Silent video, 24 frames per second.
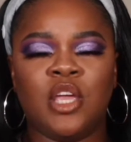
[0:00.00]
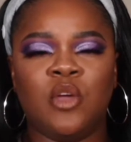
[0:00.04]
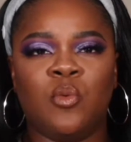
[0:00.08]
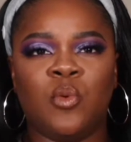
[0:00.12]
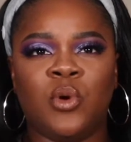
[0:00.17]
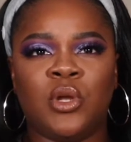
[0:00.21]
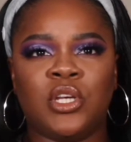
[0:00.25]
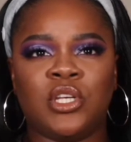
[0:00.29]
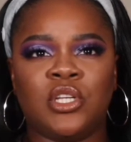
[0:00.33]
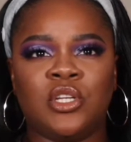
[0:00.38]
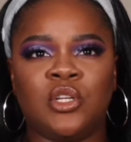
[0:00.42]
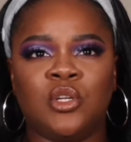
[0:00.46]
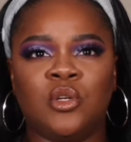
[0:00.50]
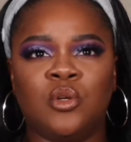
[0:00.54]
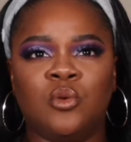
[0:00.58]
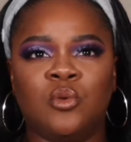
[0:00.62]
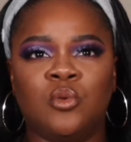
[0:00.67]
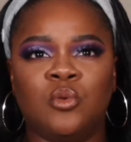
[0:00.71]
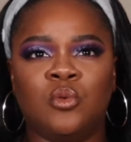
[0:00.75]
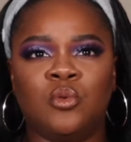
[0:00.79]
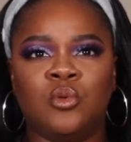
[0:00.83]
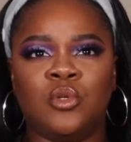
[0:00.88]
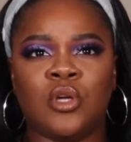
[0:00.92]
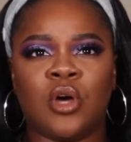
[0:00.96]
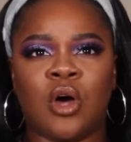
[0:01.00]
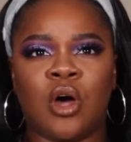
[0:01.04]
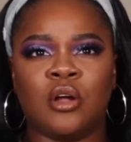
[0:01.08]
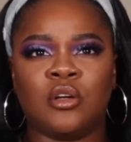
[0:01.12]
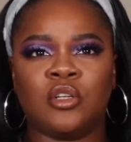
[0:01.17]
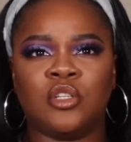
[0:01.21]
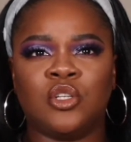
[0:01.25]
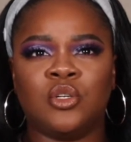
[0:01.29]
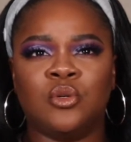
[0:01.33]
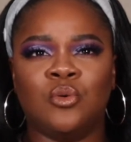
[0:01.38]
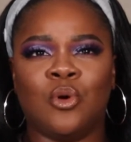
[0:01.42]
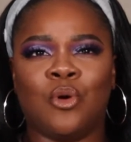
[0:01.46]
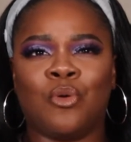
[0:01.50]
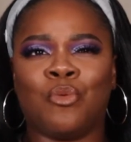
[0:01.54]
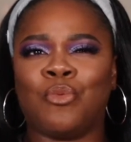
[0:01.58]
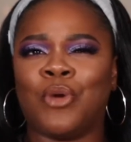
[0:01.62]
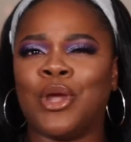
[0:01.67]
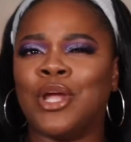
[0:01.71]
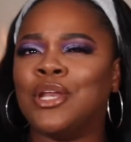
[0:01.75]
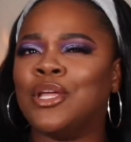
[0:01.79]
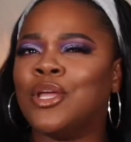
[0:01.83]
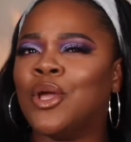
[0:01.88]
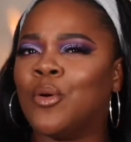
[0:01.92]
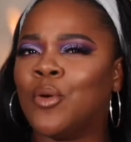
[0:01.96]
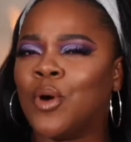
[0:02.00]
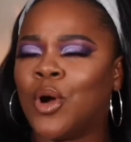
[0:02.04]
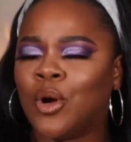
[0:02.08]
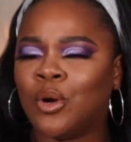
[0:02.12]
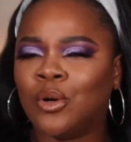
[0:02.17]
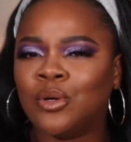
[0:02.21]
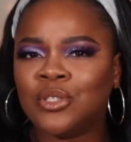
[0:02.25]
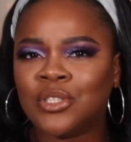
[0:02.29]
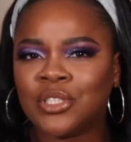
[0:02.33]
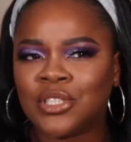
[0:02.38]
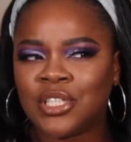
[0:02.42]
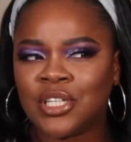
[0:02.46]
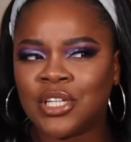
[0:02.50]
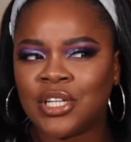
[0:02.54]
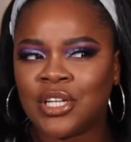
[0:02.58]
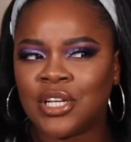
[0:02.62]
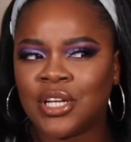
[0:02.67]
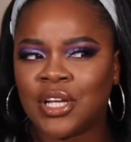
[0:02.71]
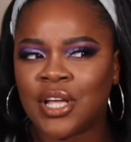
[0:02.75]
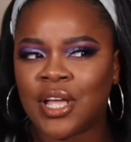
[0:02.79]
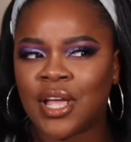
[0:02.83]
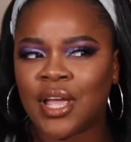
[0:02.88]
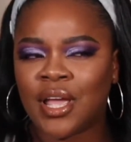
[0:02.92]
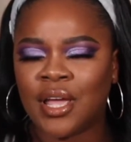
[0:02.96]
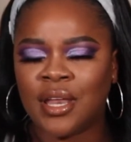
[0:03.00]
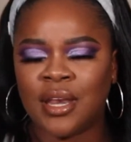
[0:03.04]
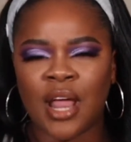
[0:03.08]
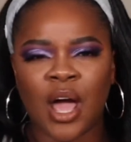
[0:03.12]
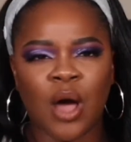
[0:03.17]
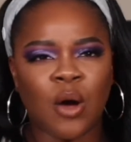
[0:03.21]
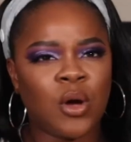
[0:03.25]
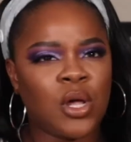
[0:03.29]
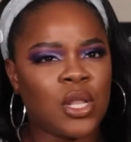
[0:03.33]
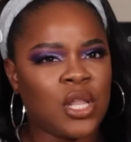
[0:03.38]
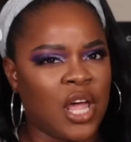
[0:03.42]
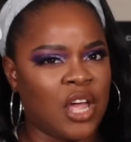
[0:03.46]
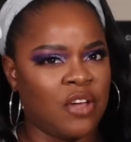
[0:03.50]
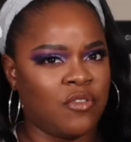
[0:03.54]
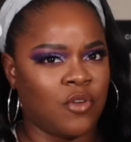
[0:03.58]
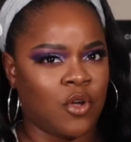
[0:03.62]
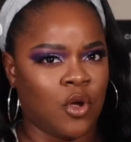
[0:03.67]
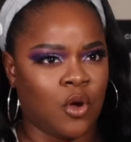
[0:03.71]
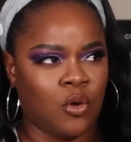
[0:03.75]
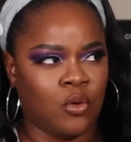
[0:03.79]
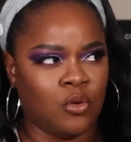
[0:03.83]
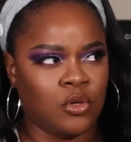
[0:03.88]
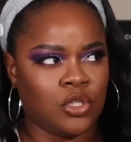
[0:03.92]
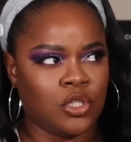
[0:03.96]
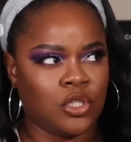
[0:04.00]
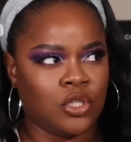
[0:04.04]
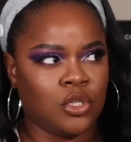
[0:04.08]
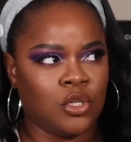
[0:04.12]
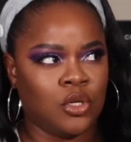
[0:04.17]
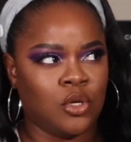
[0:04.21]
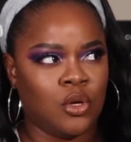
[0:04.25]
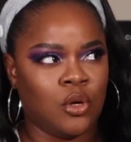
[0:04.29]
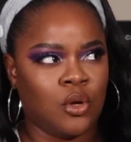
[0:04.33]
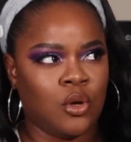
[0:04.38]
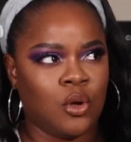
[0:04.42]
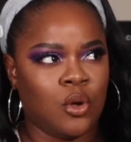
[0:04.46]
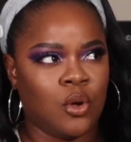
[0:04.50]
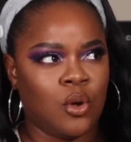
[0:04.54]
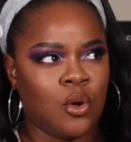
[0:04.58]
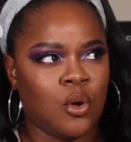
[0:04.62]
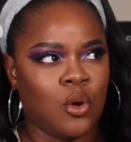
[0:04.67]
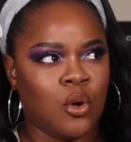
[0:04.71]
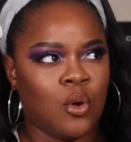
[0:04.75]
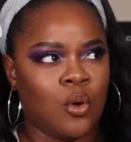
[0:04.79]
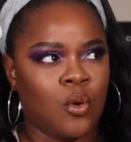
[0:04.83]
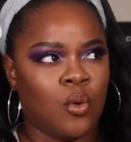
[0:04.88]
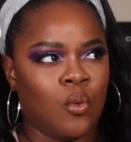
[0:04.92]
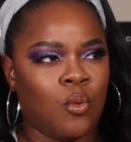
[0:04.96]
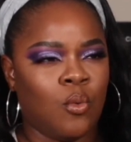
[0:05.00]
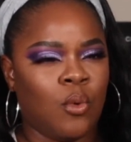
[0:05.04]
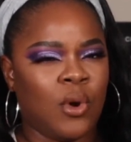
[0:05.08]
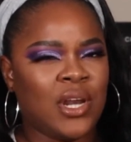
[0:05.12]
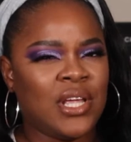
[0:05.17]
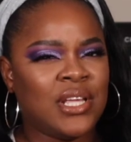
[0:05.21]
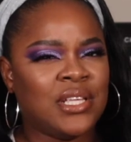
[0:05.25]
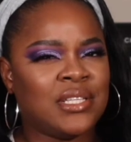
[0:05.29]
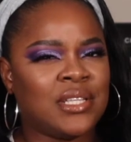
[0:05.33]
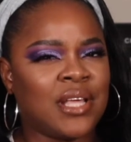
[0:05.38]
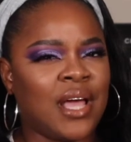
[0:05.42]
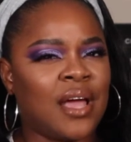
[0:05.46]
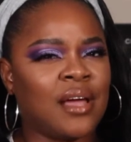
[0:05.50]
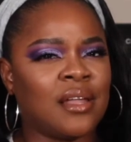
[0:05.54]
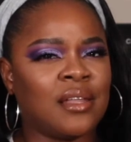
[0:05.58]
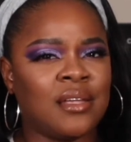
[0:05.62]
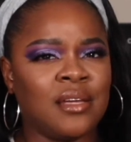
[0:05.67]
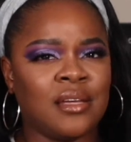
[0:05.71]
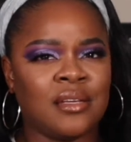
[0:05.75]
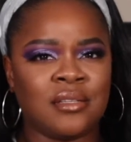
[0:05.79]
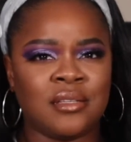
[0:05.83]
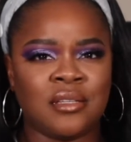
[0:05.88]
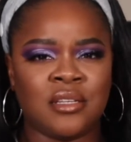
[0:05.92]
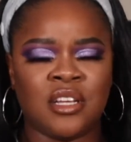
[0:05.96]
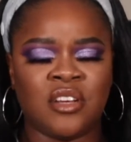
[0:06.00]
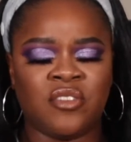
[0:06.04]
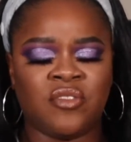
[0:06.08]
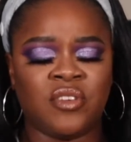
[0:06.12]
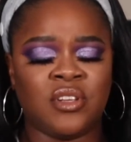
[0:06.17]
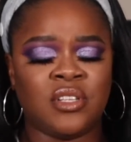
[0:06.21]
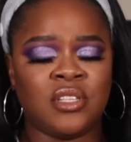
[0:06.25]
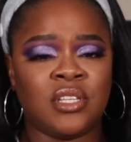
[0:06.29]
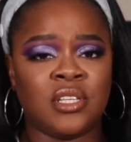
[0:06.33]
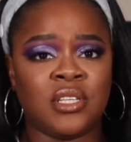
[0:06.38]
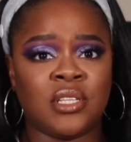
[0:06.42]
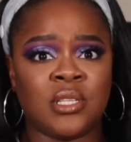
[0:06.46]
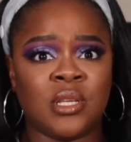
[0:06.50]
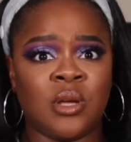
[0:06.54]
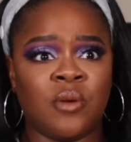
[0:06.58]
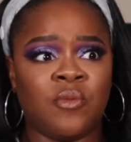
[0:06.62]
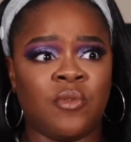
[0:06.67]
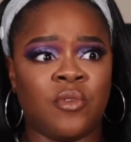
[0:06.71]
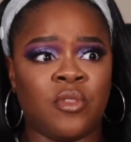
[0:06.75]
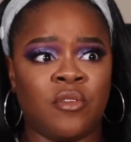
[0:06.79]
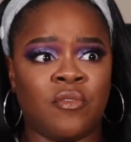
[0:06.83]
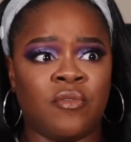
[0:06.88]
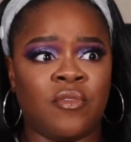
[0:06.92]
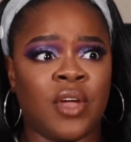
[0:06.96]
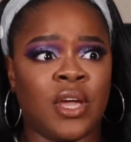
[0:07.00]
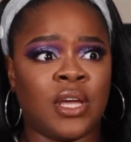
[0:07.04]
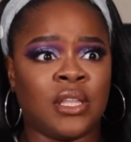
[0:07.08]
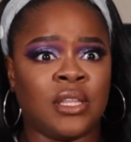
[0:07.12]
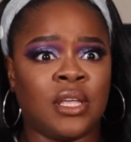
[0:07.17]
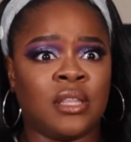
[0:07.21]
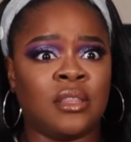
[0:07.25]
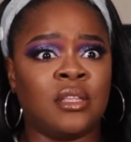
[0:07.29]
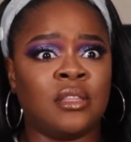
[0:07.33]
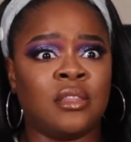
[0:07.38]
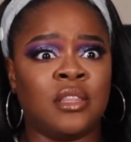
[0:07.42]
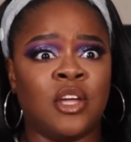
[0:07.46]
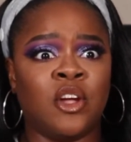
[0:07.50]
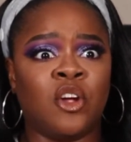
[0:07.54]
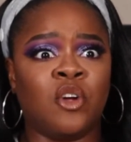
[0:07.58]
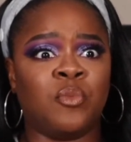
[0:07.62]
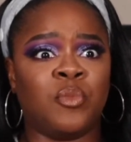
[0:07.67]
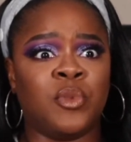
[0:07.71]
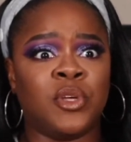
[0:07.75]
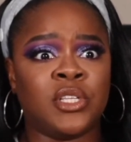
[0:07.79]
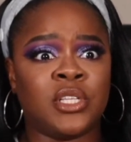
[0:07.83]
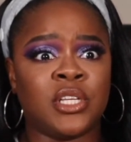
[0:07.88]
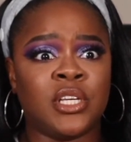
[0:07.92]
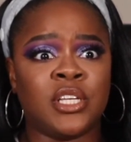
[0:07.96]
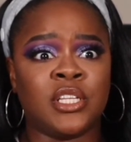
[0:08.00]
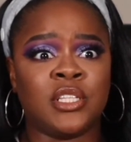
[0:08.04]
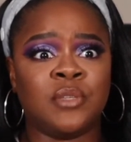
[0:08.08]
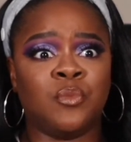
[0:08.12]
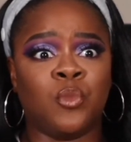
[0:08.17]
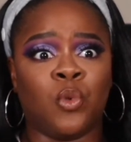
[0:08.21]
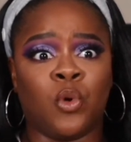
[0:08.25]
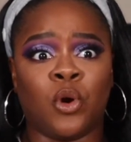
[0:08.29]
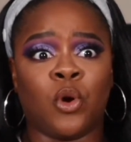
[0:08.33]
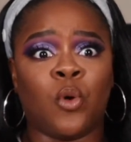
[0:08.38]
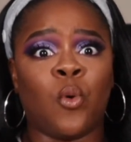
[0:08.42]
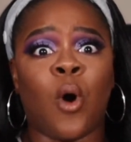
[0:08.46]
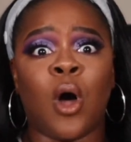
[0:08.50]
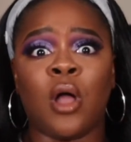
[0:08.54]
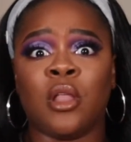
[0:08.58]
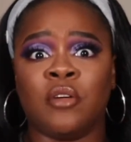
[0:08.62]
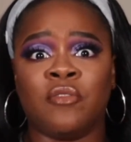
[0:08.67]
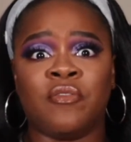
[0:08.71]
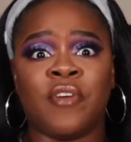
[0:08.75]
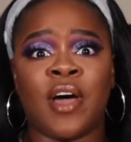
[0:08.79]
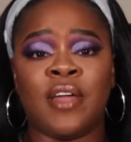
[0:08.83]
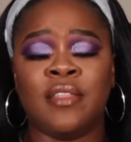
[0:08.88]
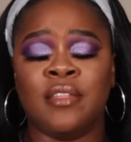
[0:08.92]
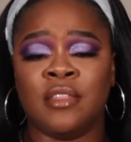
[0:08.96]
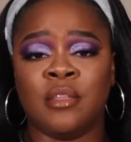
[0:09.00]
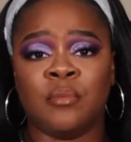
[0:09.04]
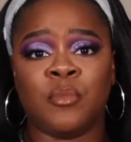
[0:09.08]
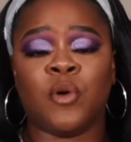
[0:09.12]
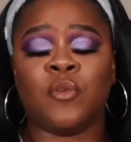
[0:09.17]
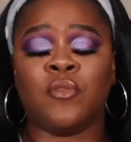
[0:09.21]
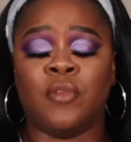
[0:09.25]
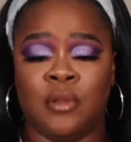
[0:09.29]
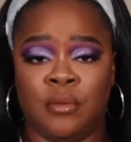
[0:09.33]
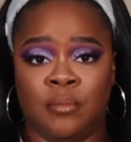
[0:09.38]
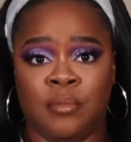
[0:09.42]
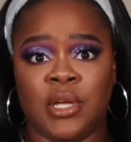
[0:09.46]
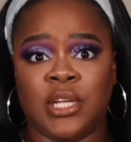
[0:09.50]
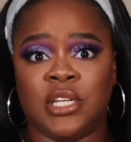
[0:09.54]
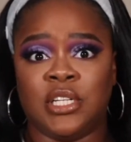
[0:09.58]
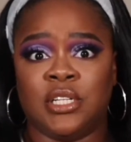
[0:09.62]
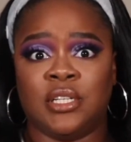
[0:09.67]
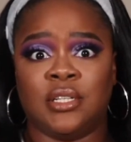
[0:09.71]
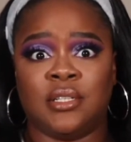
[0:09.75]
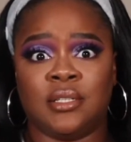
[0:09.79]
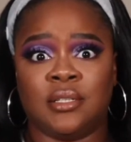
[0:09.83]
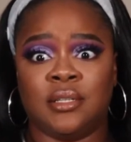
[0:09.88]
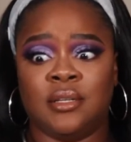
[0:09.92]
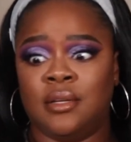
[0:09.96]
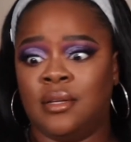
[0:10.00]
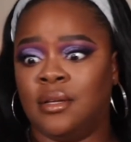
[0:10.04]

went to talk to a radio host and now a life coach. What exactly is the difference except for the fact that the therapist is more qualified than the both of them bitches?